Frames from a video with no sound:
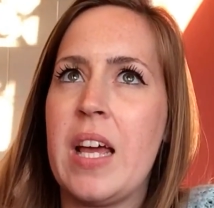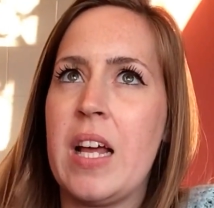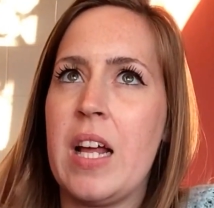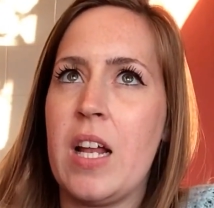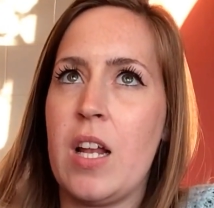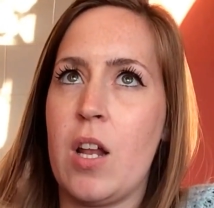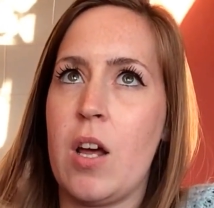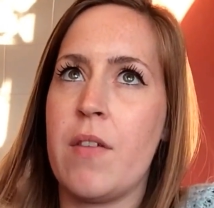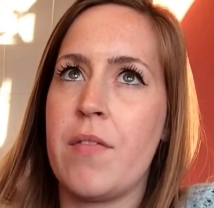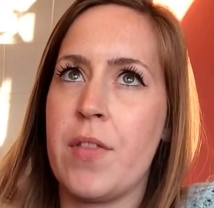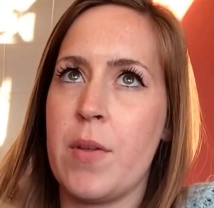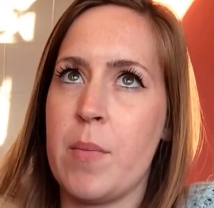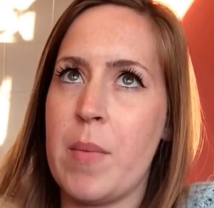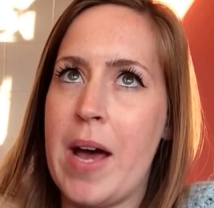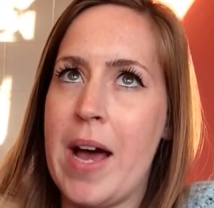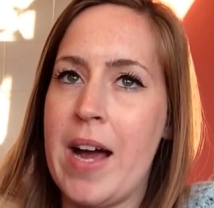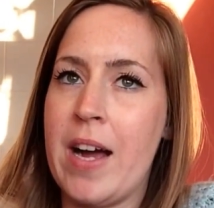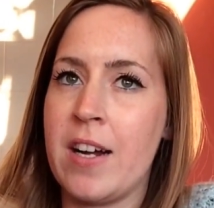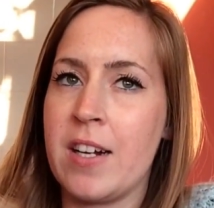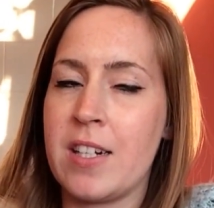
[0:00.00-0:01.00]
a lot of them
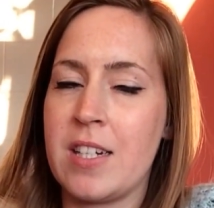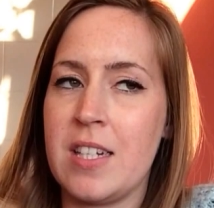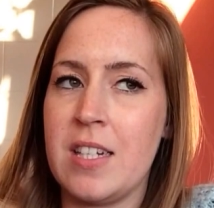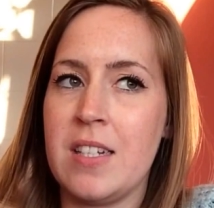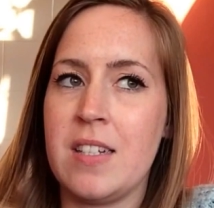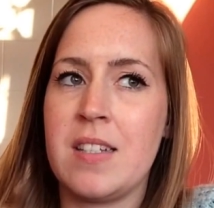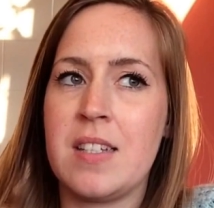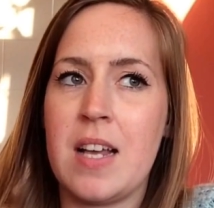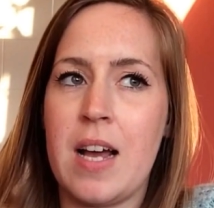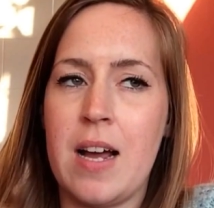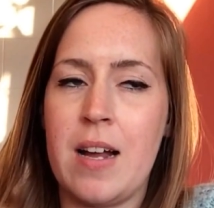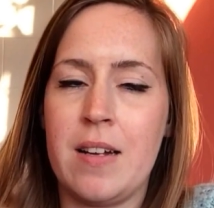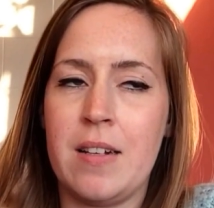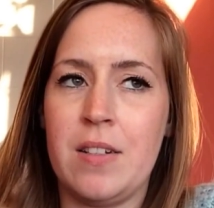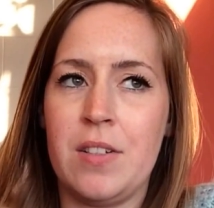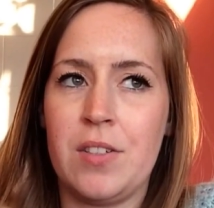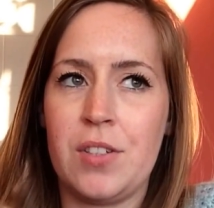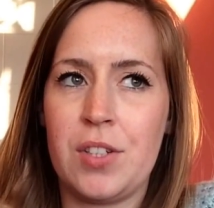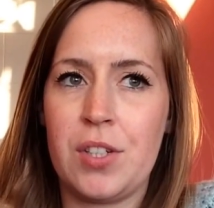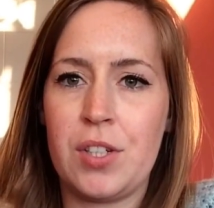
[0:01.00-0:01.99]
are actors
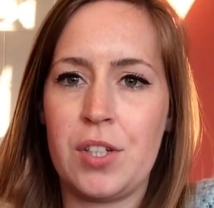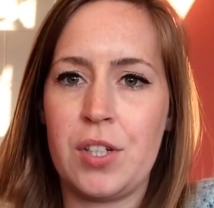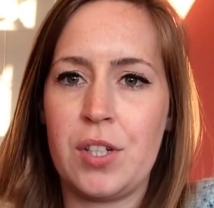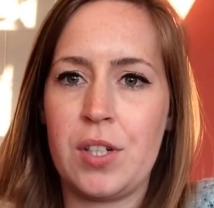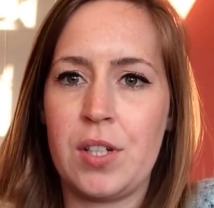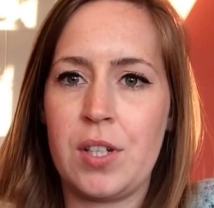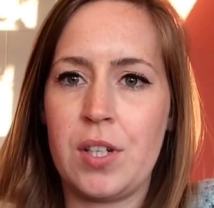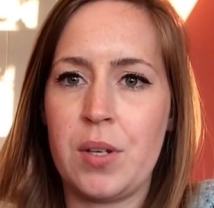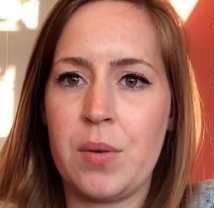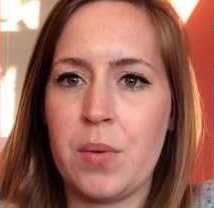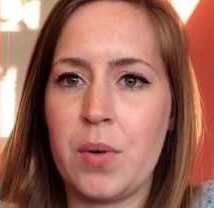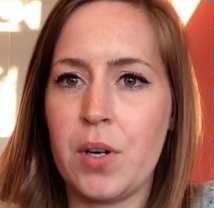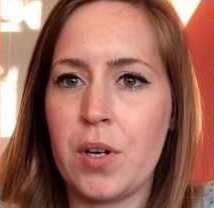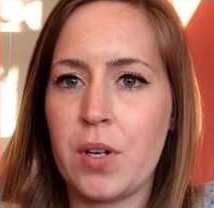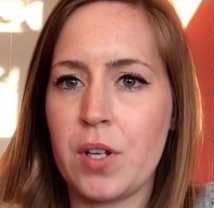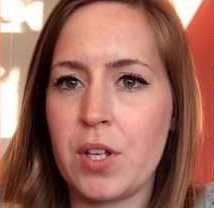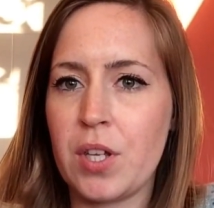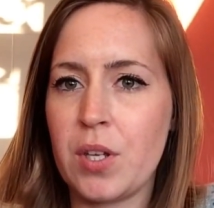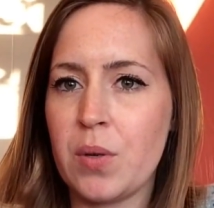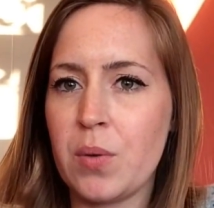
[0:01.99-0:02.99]
and you
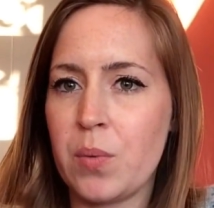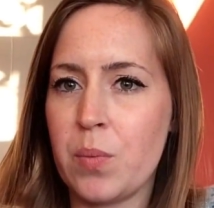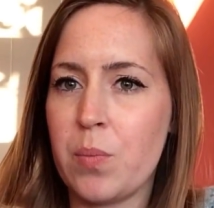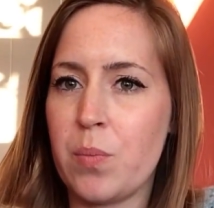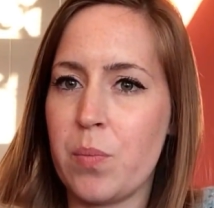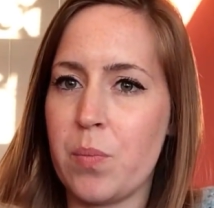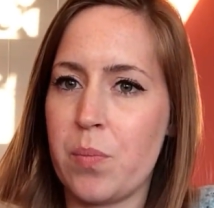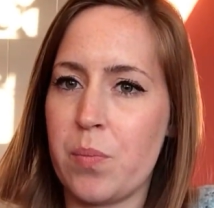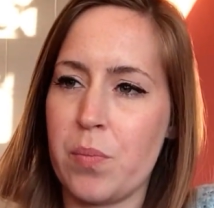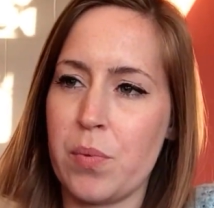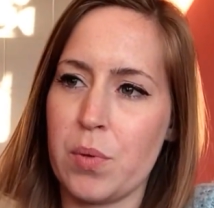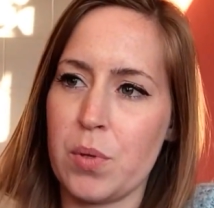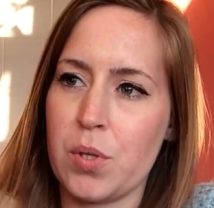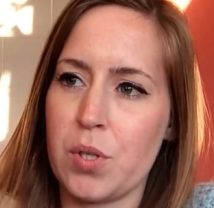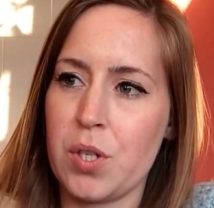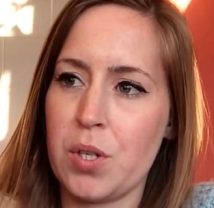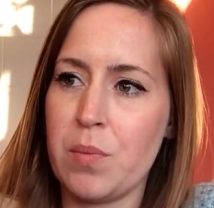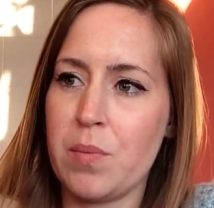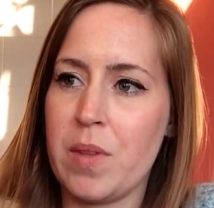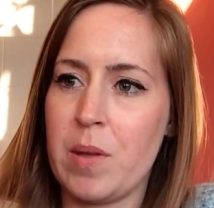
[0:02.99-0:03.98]
you
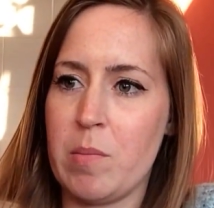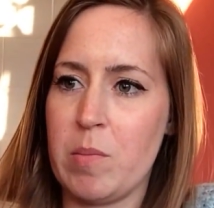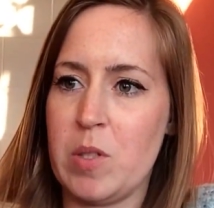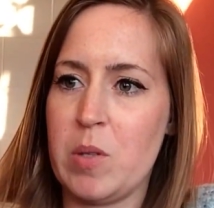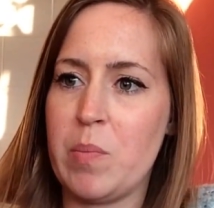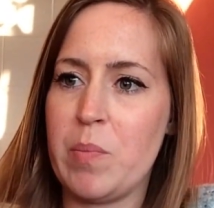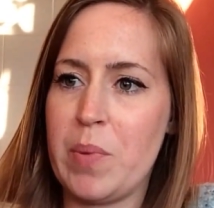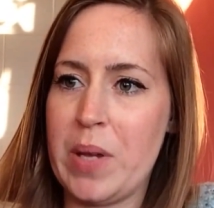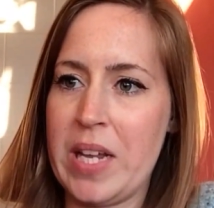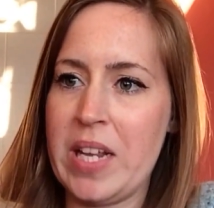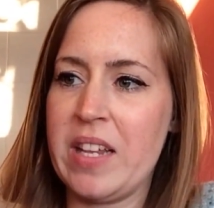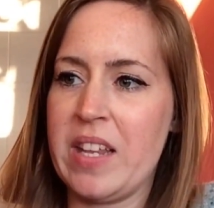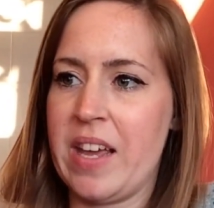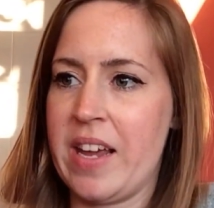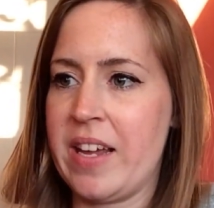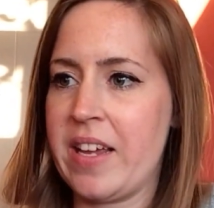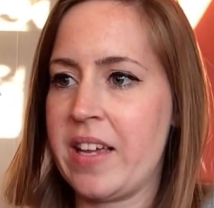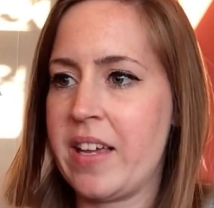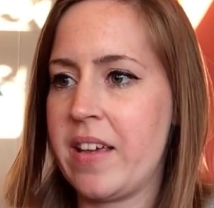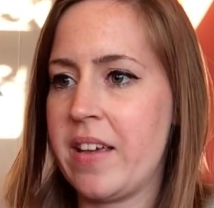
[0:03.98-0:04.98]
presume them to be
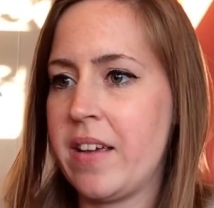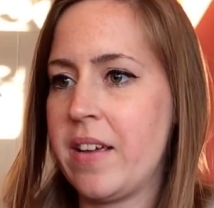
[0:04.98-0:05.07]
like